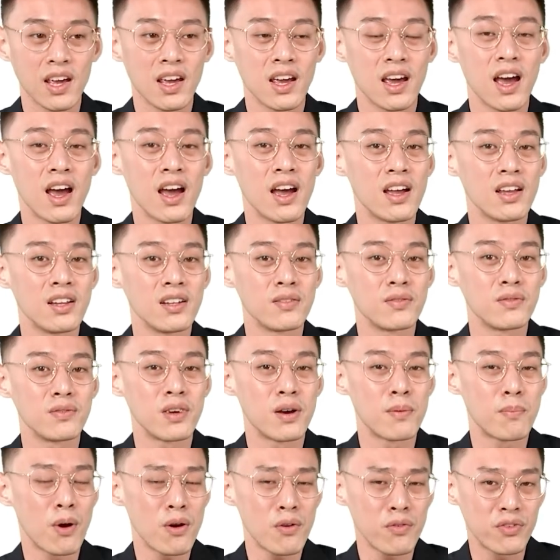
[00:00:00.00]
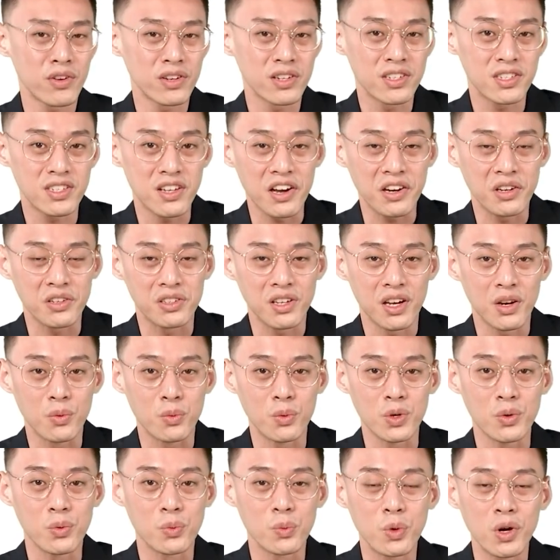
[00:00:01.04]
And apart from the cycle time,
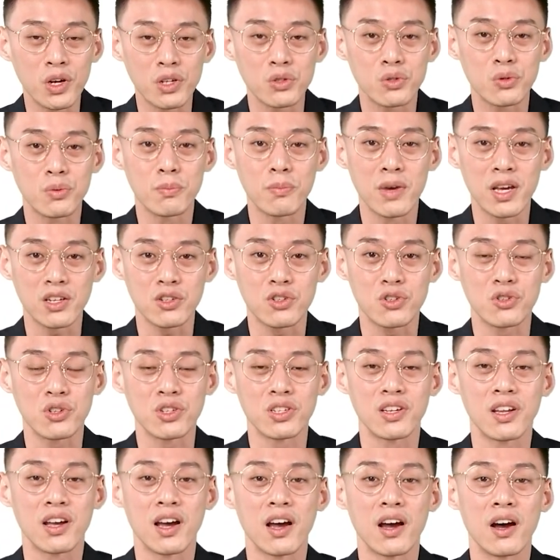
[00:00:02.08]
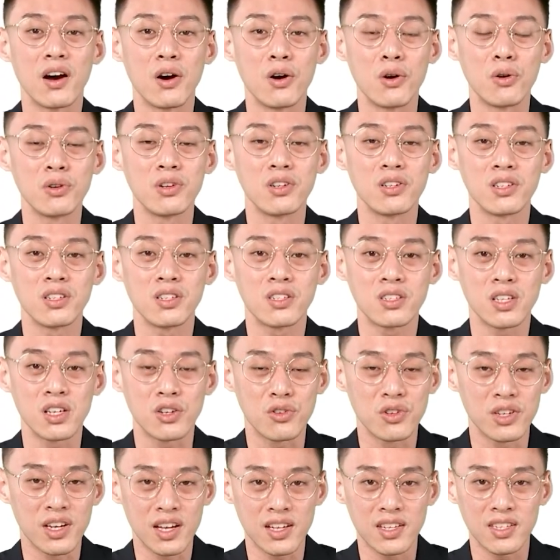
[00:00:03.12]
we want to make sure that all the
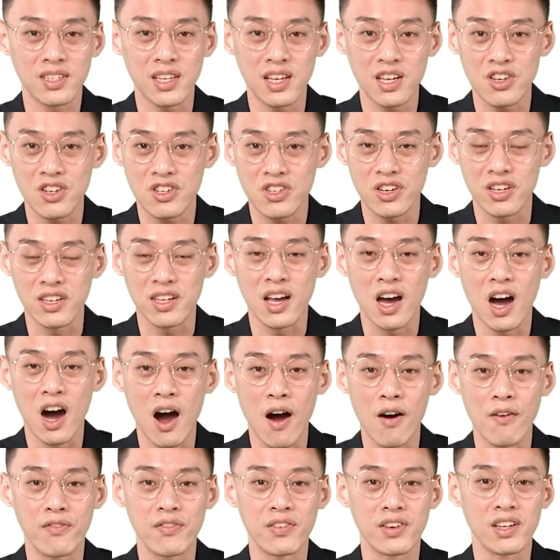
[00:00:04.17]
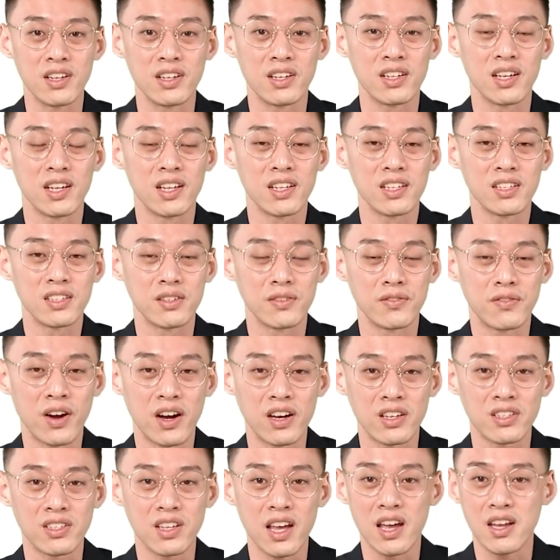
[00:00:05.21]
synchronization of the
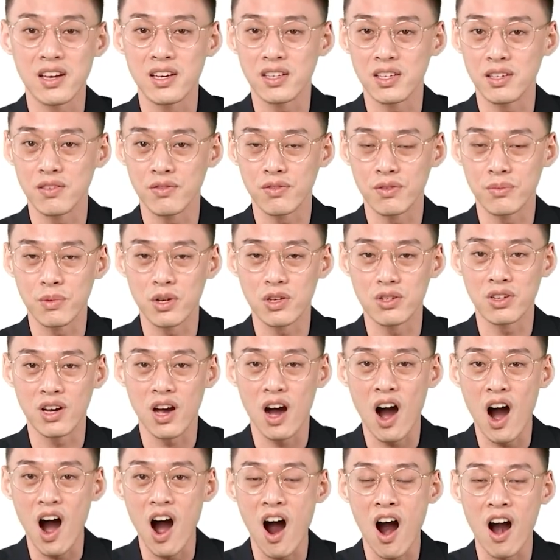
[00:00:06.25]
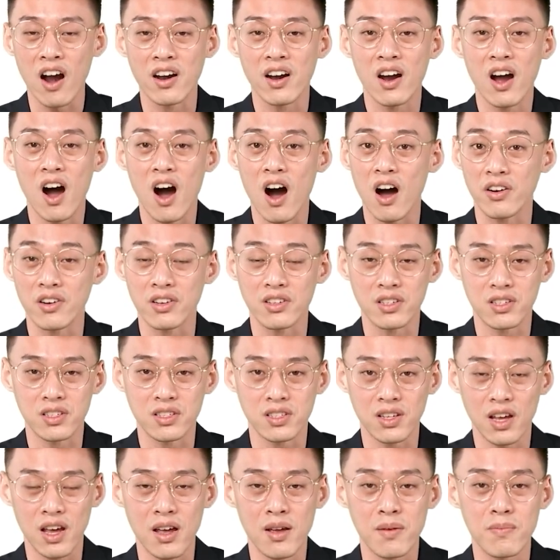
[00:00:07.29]
device and the information are on the
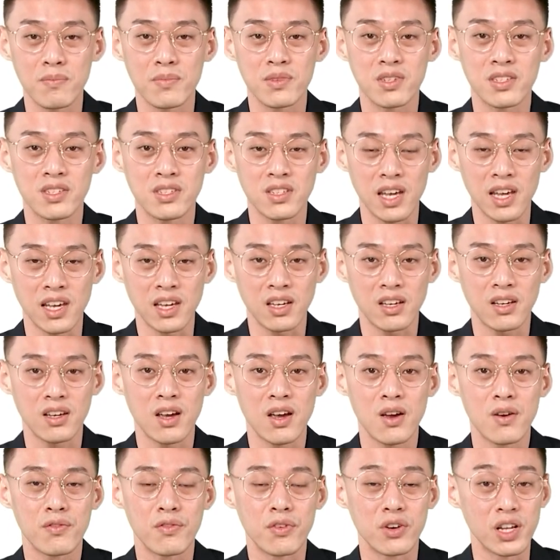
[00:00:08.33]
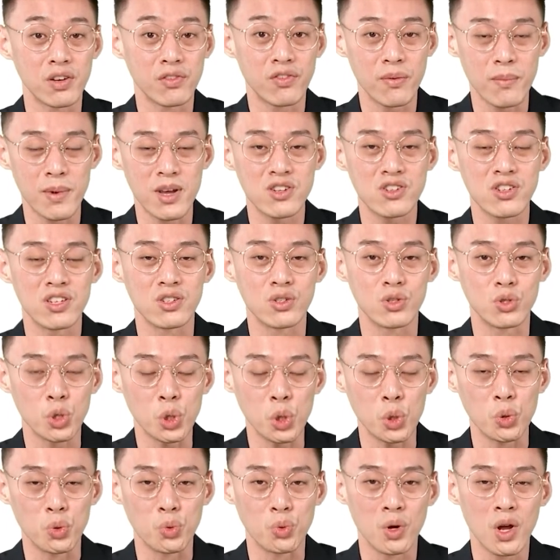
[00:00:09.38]
same sync for the information
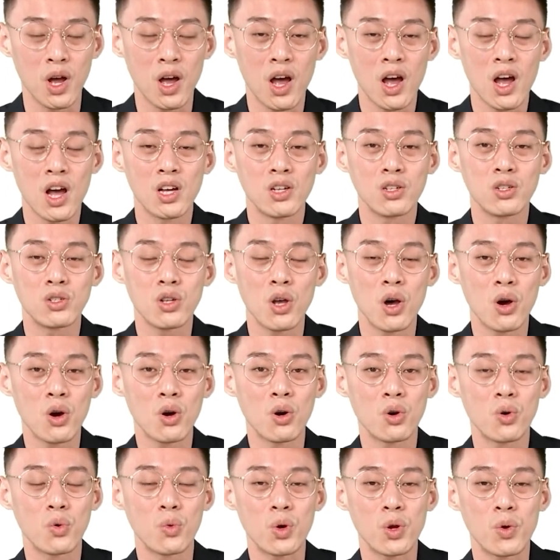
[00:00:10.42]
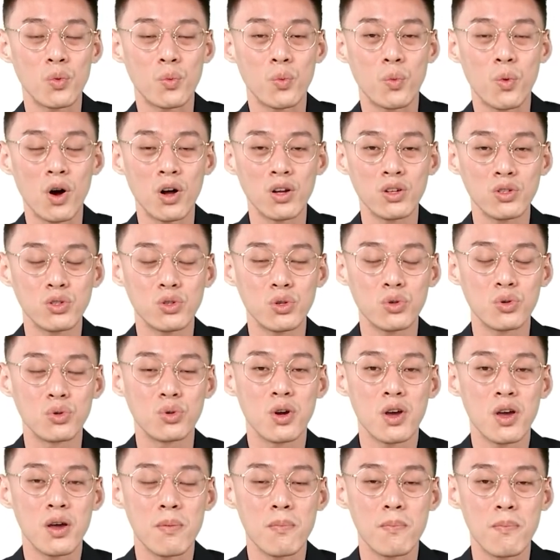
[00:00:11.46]
too. So we want to
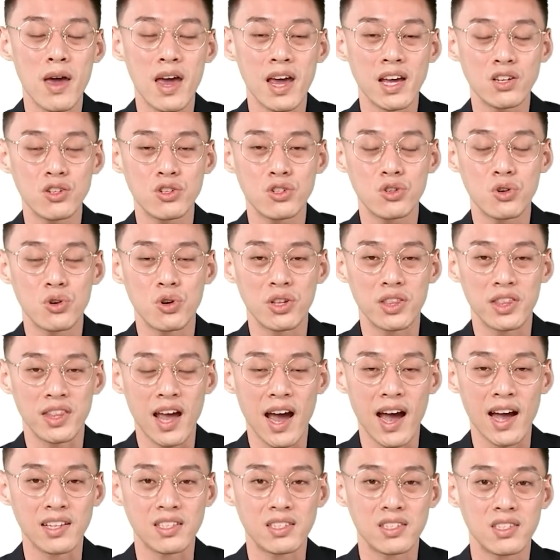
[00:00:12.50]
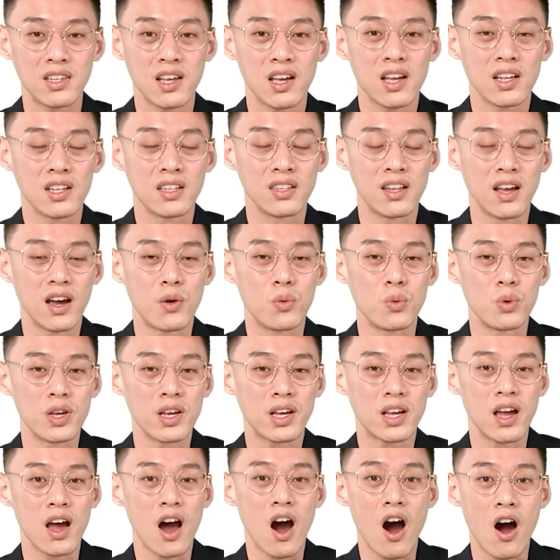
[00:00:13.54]
make sure that we
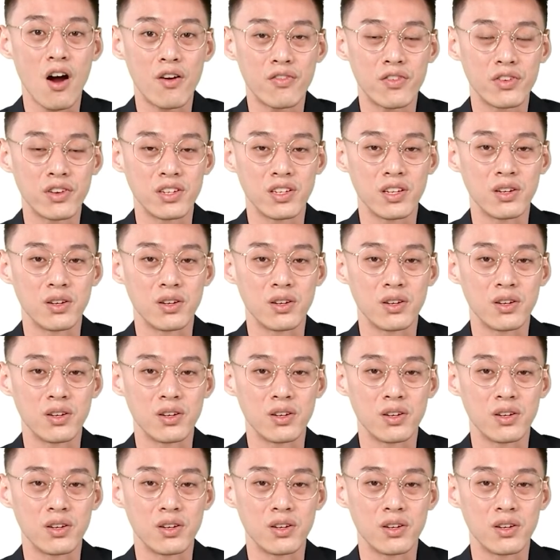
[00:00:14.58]
can offer